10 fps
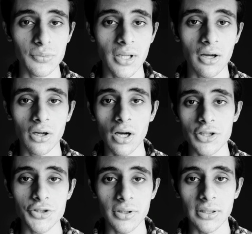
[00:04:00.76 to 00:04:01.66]
attached with
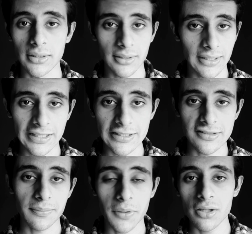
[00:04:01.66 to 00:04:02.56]
our culture in
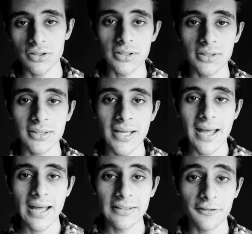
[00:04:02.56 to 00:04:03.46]
the Indian
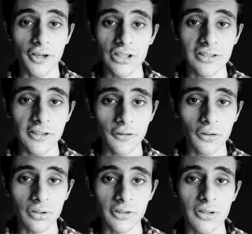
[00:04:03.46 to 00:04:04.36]
subcontinent, and they find
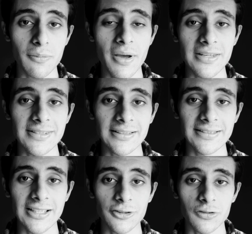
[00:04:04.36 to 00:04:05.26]
it difficult even the
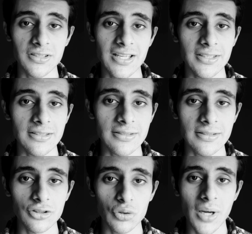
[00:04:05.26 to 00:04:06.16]
basic Sanskrit
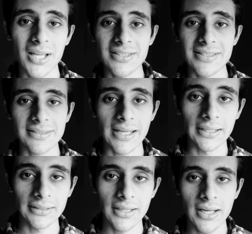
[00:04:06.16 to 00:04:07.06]
sentences to
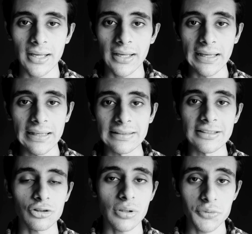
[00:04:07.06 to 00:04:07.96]
understand
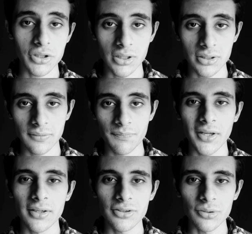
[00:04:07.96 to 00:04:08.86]
in the
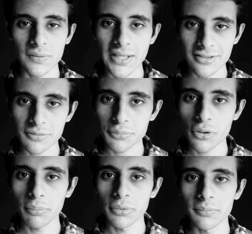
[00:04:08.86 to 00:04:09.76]
scriptures. So
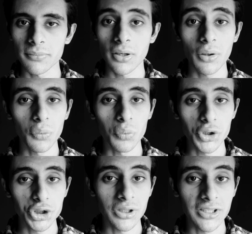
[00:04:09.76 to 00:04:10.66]
that is a problem.
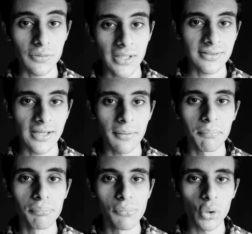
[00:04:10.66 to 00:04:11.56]
We should
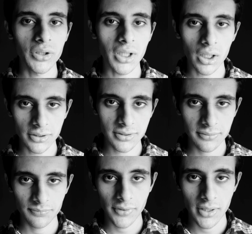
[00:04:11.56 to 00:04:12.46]
address that more than
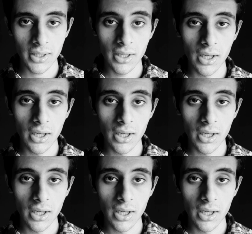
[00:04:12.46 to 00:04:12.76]
others.